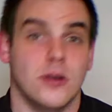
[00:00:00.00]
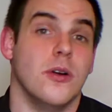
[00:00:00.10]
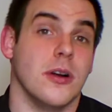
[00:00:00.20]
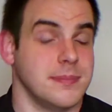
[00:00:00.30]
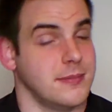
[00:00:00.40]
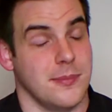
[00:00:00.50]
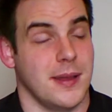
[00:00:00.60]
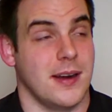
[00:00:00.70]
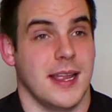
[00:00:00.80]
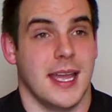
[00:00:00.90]
or
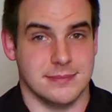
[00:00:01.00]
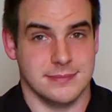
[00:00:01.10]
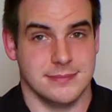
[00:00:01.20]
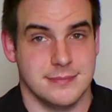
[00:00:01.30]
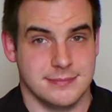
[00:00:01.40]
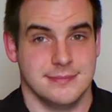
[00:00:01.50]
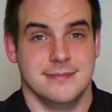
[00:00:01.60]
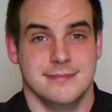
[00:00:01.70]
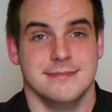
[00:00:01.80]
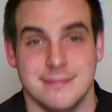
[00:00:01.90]
better yet,
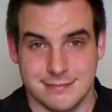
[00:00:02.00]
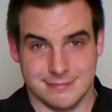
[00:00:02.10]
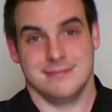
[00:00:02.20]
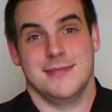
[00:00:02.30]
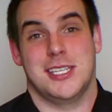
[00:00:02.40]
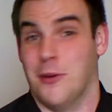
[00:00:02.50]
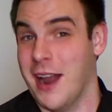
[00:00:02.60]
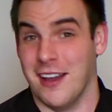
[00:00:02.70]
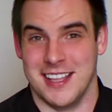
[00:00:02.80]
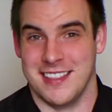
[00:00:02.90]

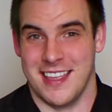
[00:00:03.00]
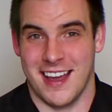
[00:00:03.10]
surrounding the